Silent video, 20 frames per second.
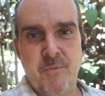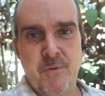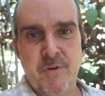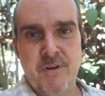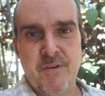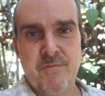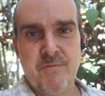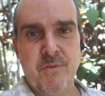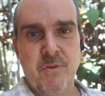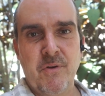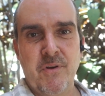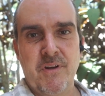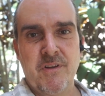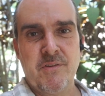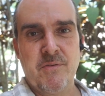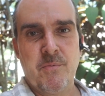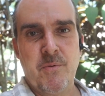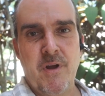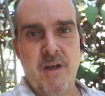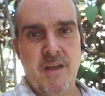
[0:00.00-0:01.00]
When a floor
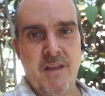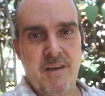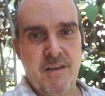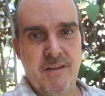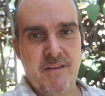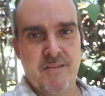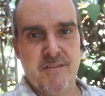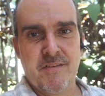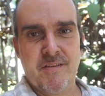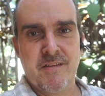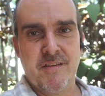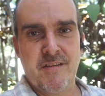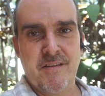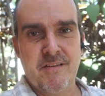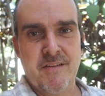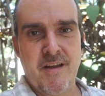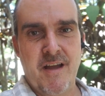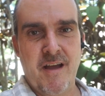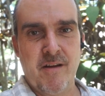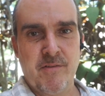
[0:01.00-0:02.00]
gets wet,
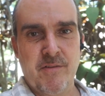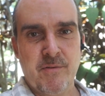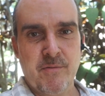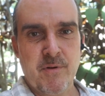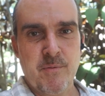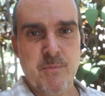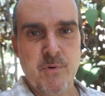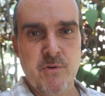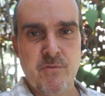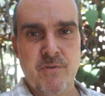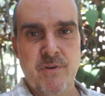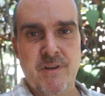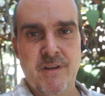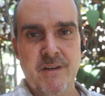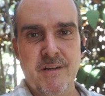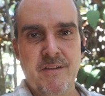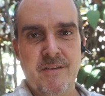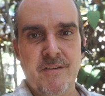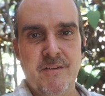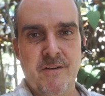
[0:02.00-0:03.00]
you have to remove it.
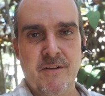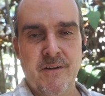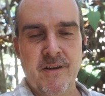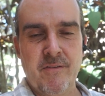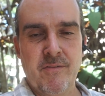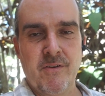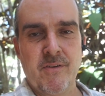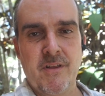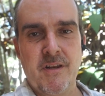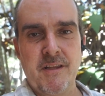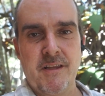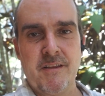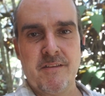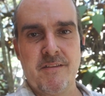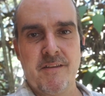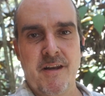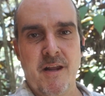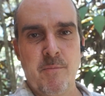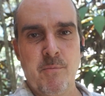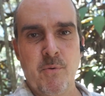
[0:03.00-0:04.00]
You don't ever let it
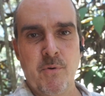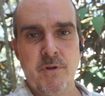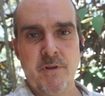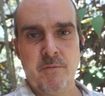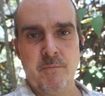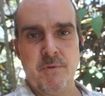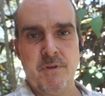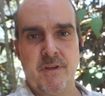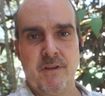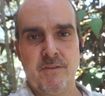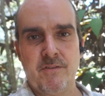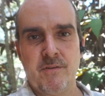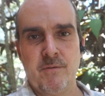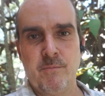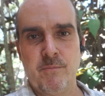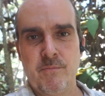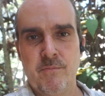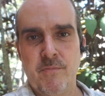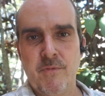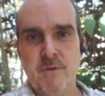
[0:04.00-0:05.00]
get to that point because I'm